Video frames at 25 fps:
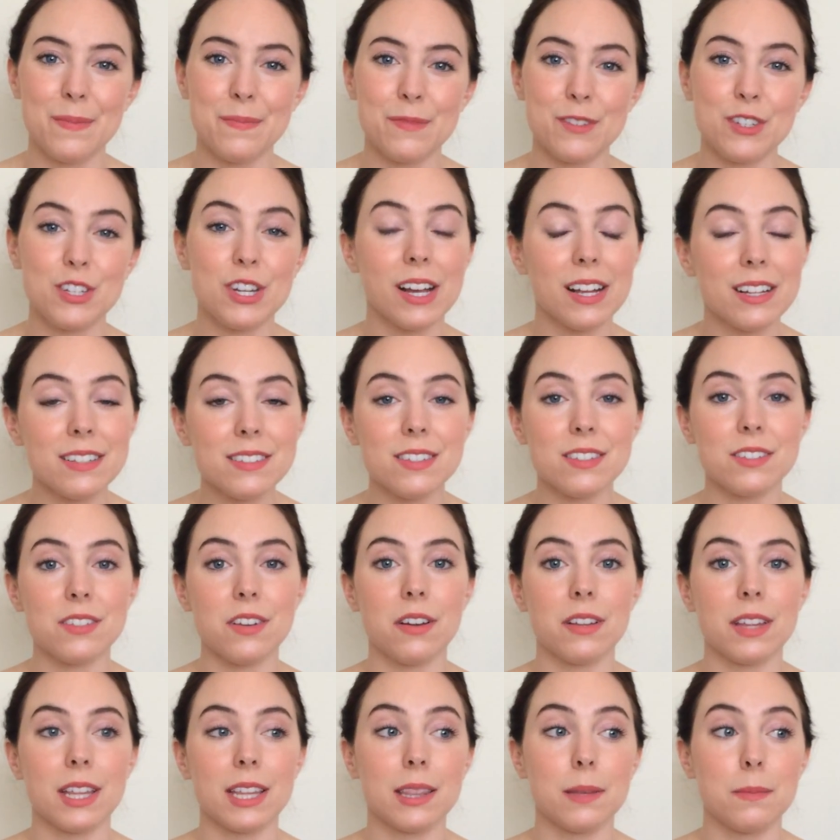Chances
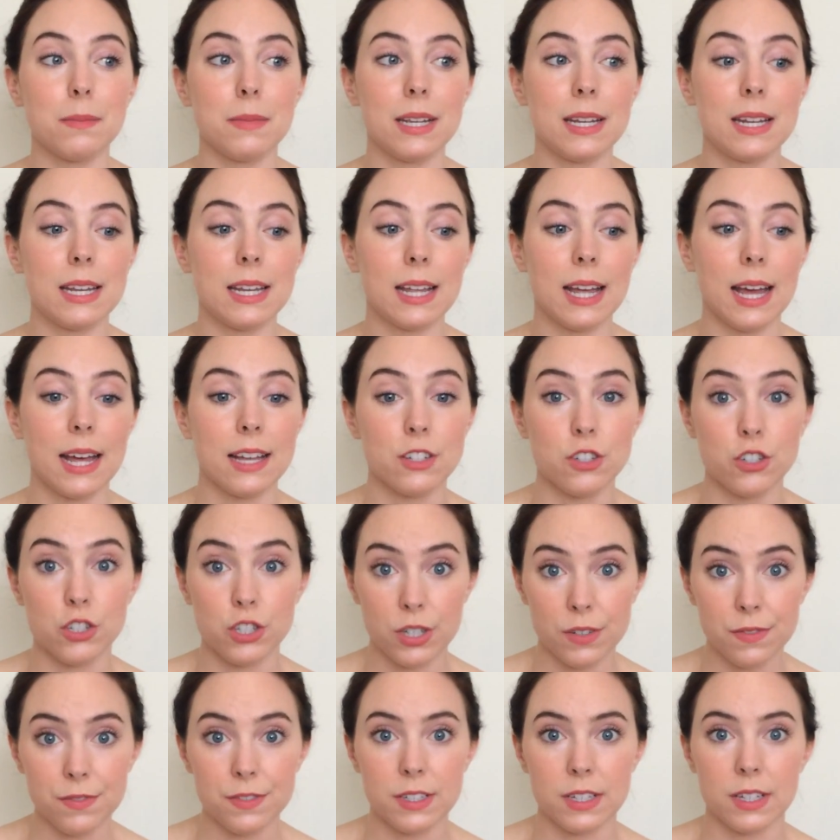are that the meaning has
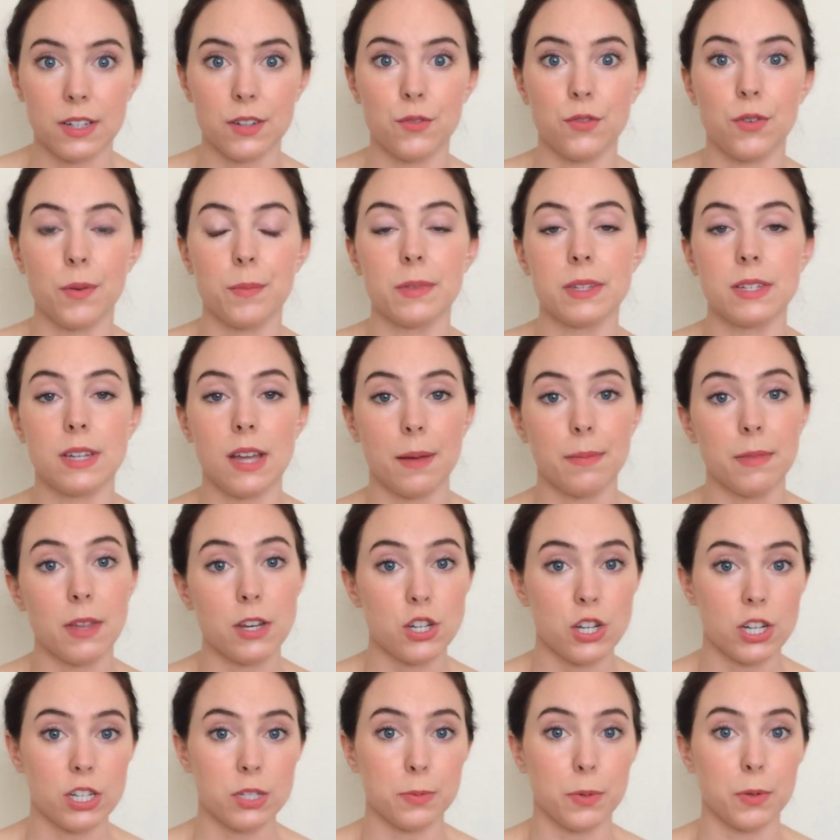shifted from the time
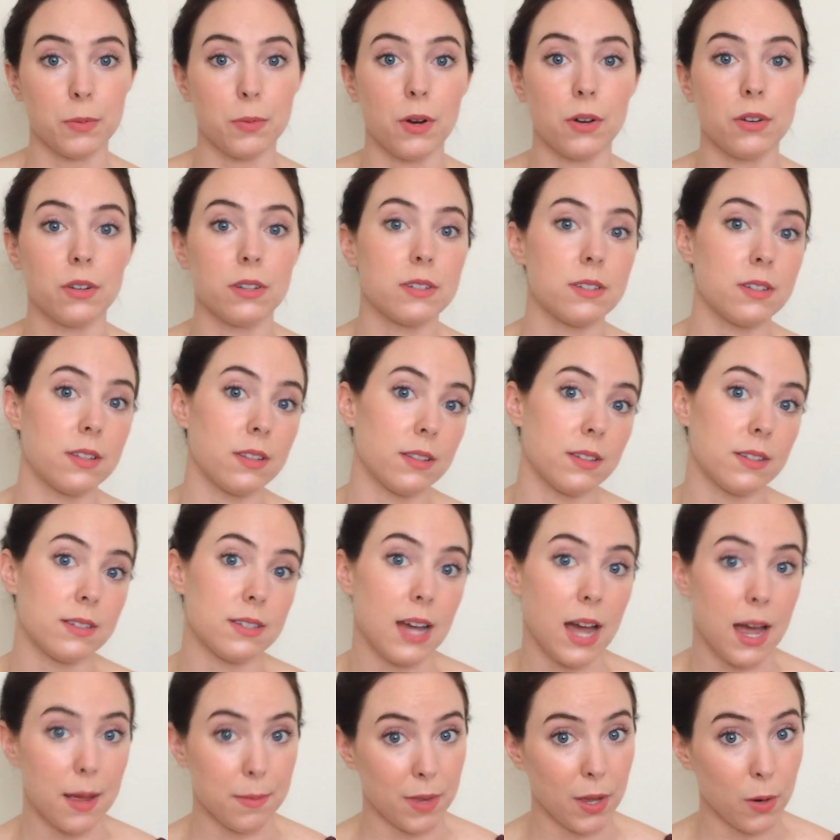that Shakespeare wrote it to the
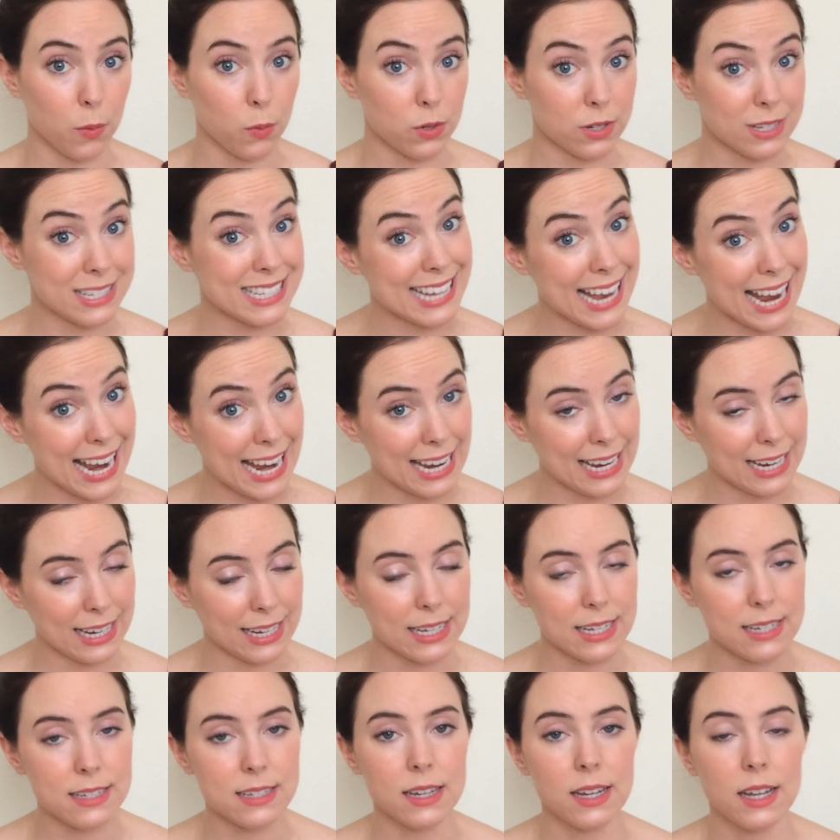time that we're saying
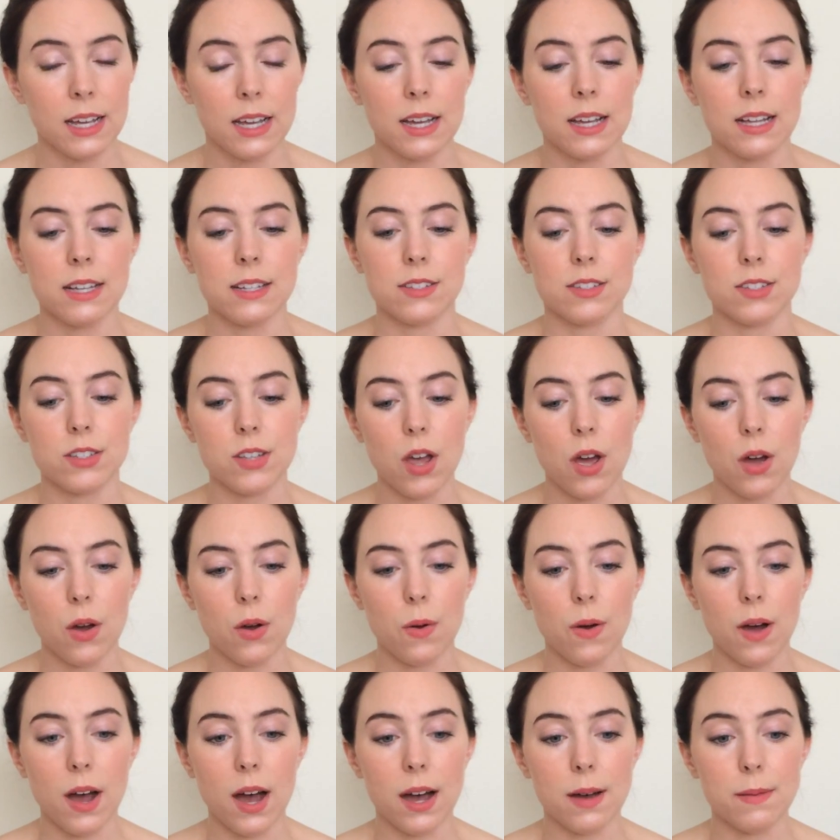it.
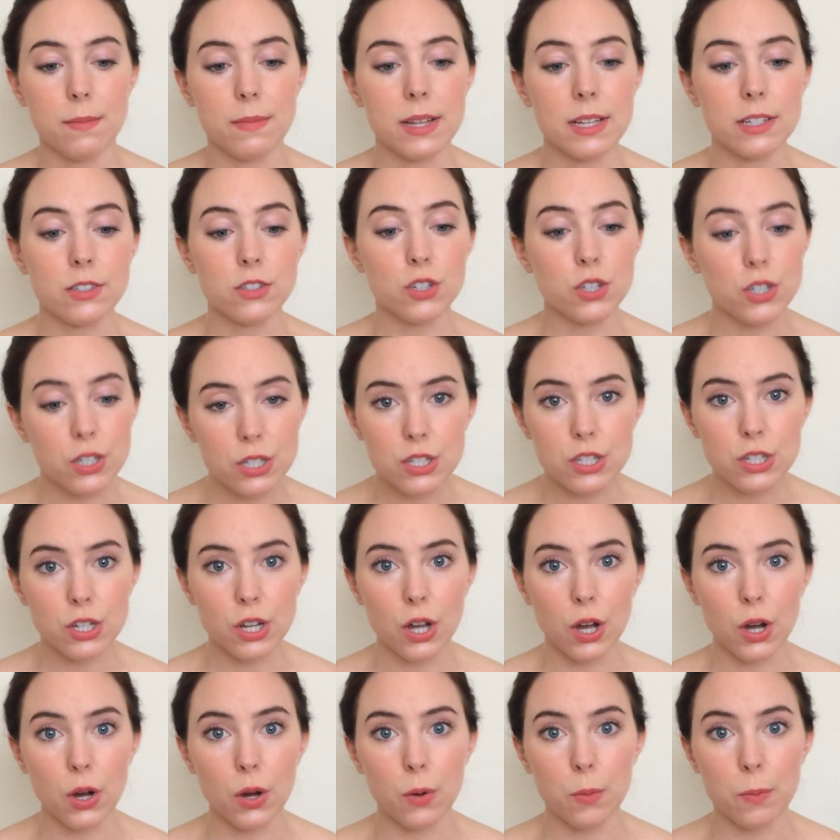So it's good to
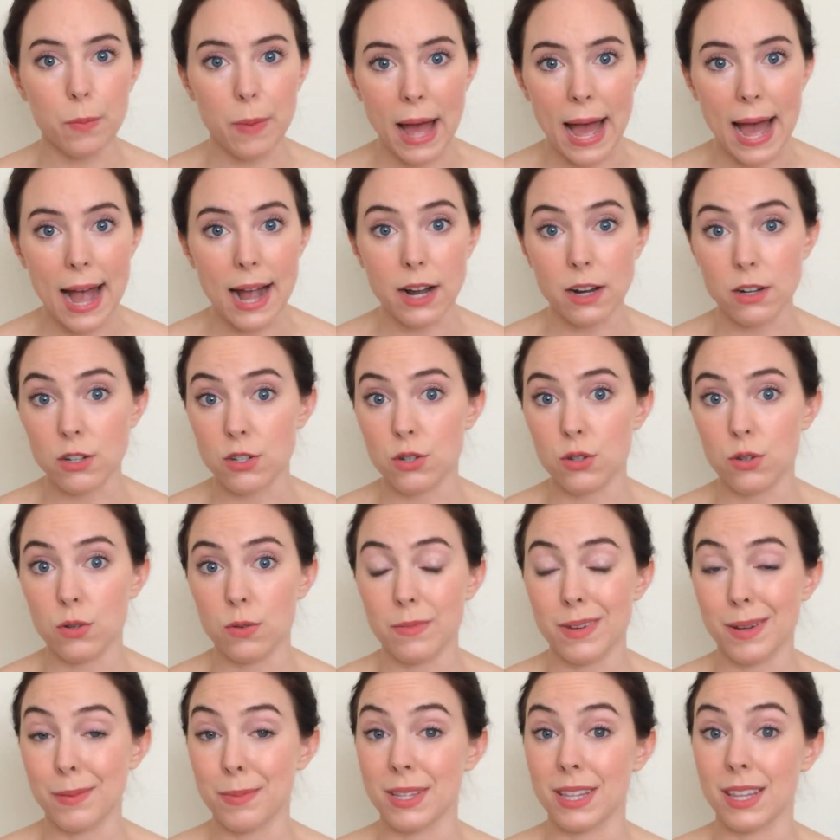go back to
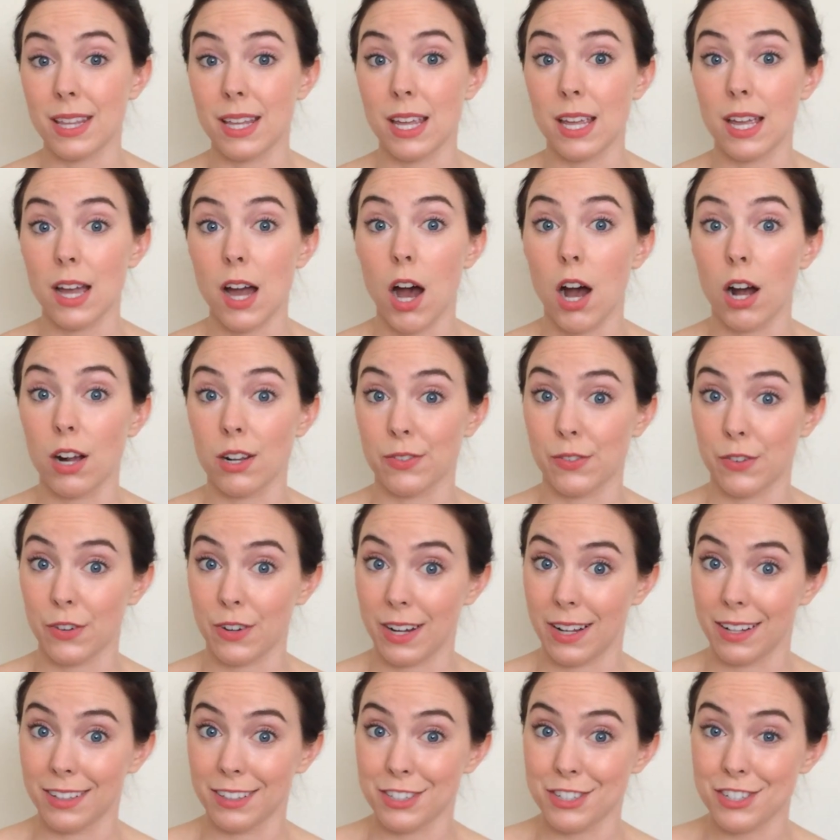maybe the
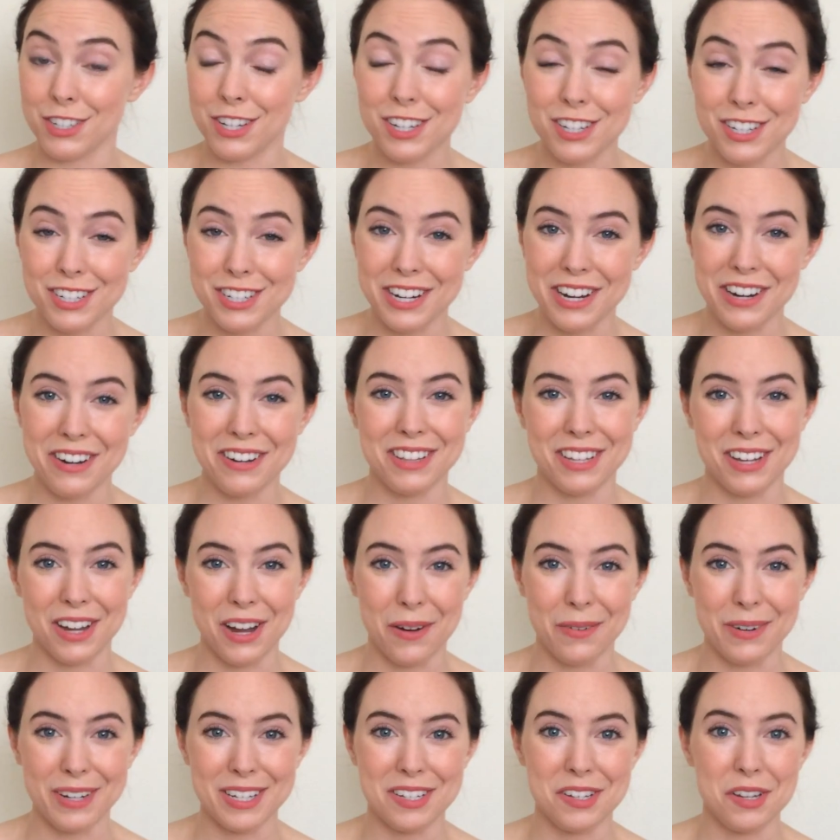Oxford English Dictionary, the
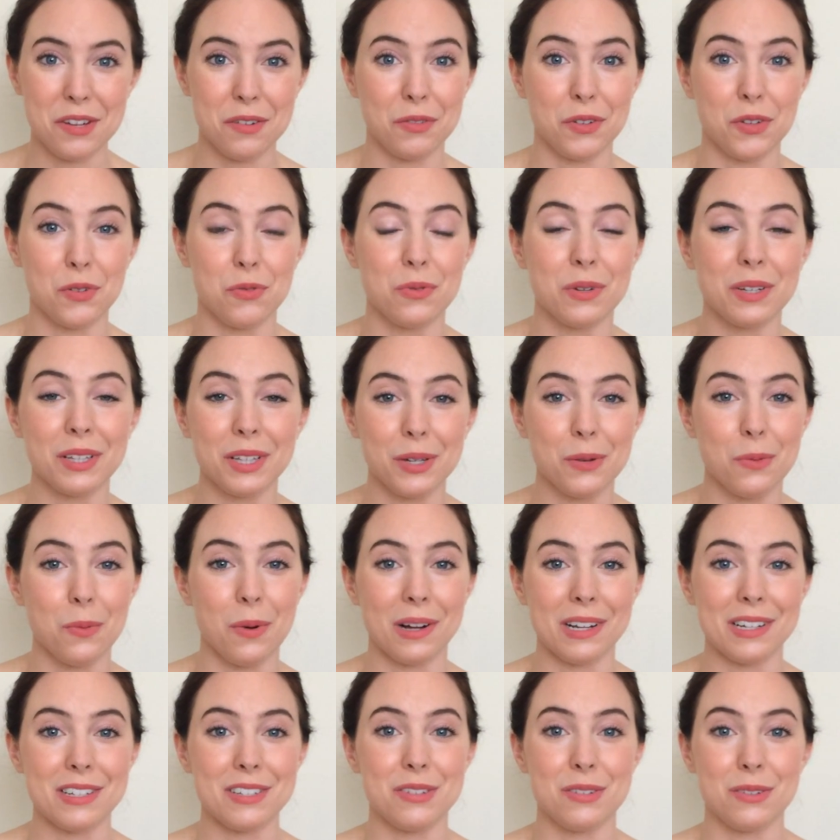OED, if you really
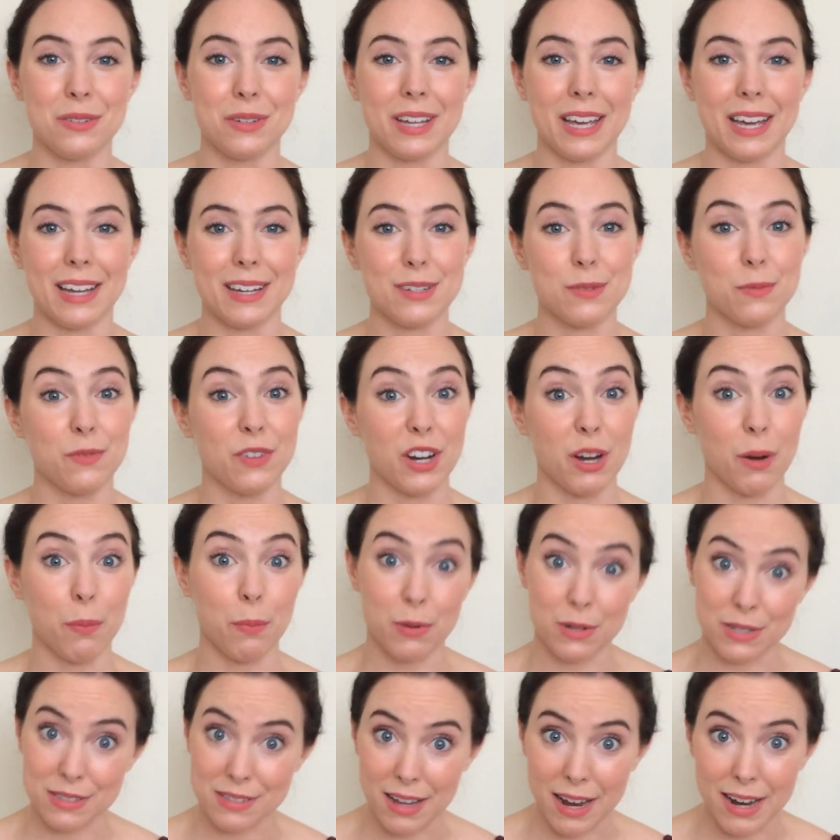want to get very
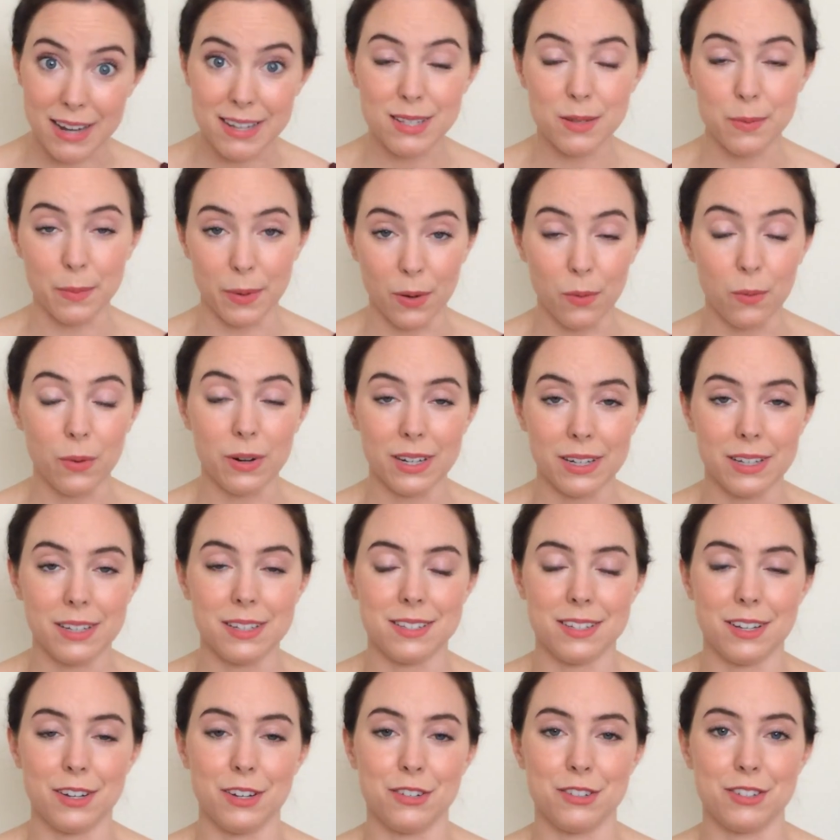precise about what it
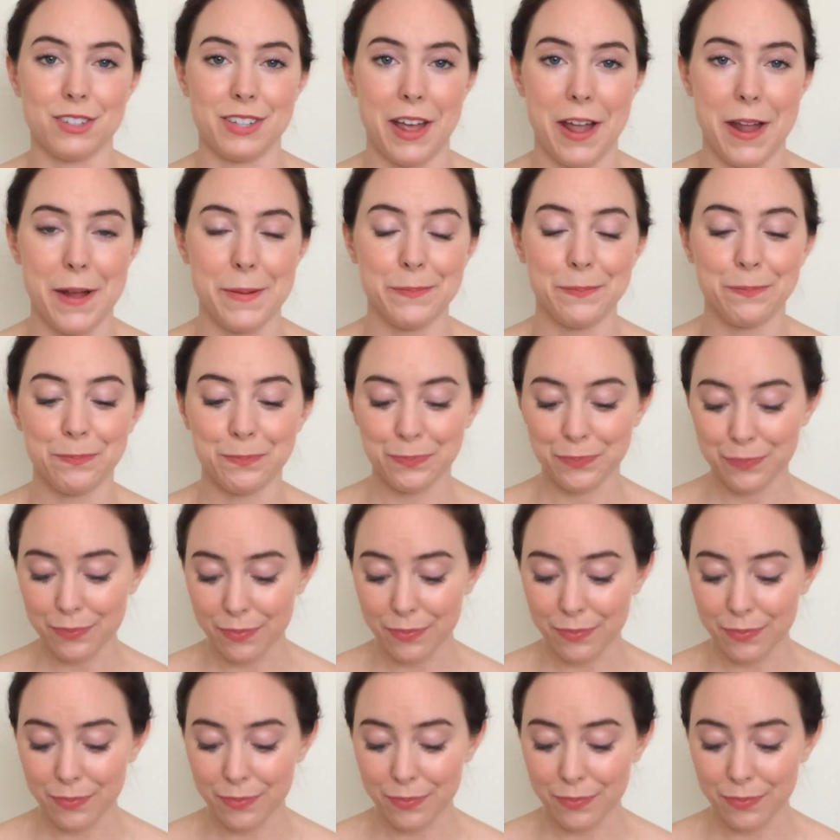is that you're saying.